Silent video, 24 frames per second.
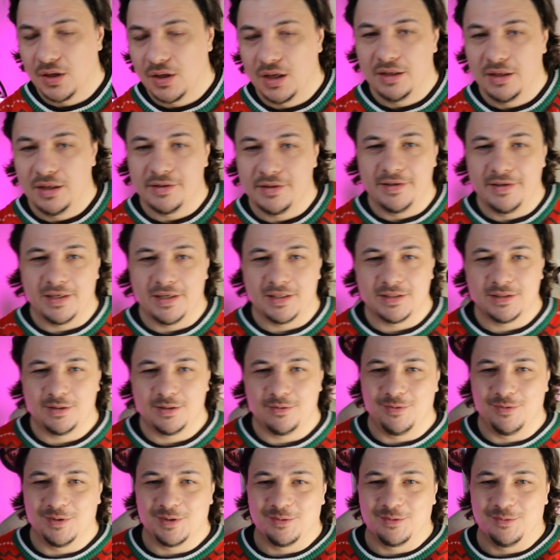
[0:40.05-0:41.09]
And next
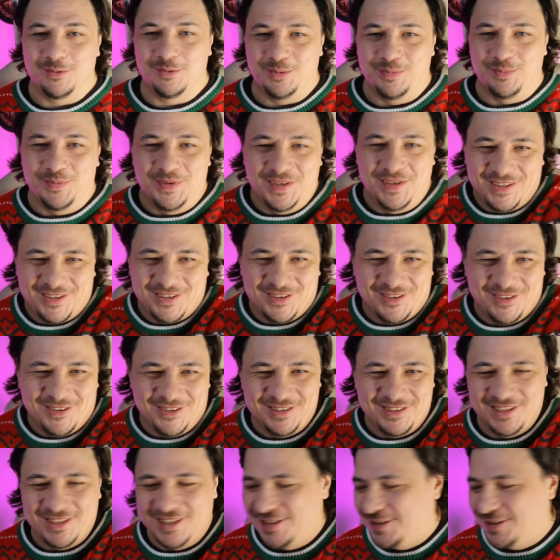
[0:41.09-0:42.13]
week would be a
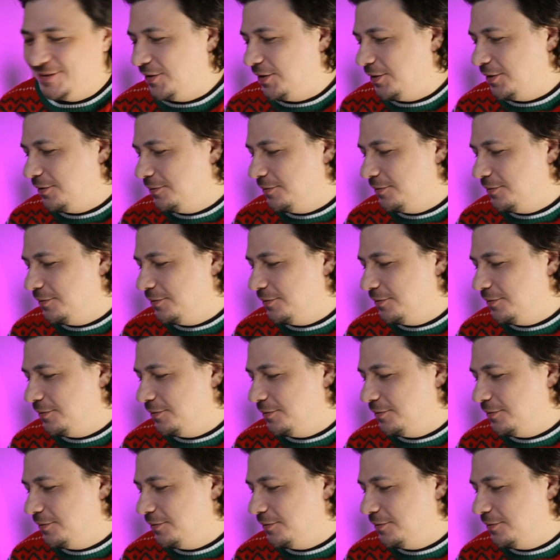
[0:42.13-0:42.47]
holiday as well,